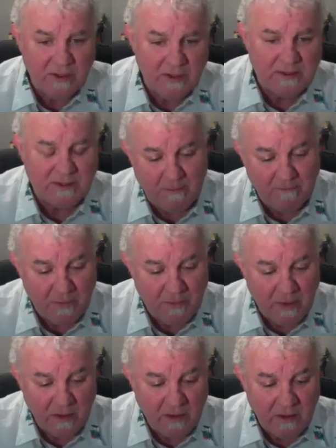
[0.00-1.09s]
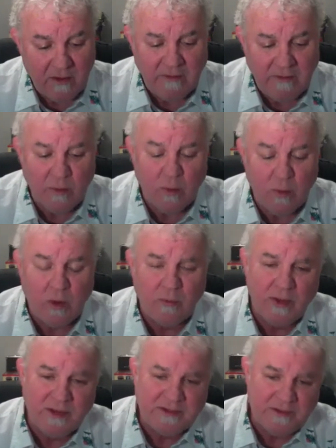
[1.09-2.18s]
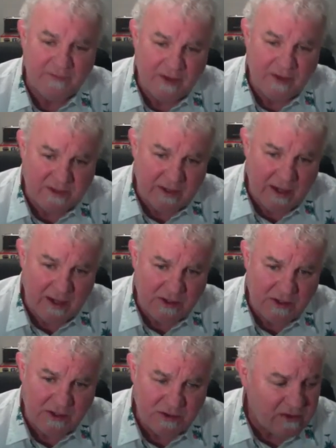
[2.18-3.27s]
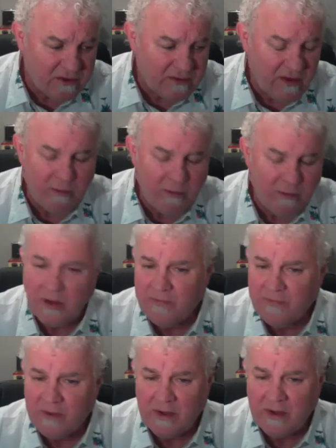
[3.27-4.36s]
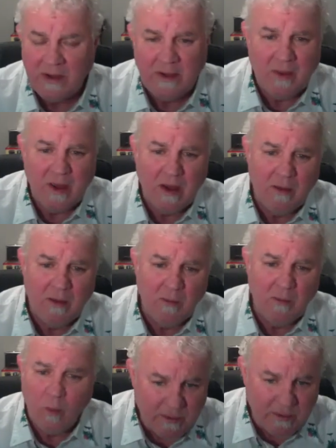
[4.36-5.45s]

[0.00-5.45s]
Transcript: investigations. Could you tell me briefly what somebody would learn in a class like that?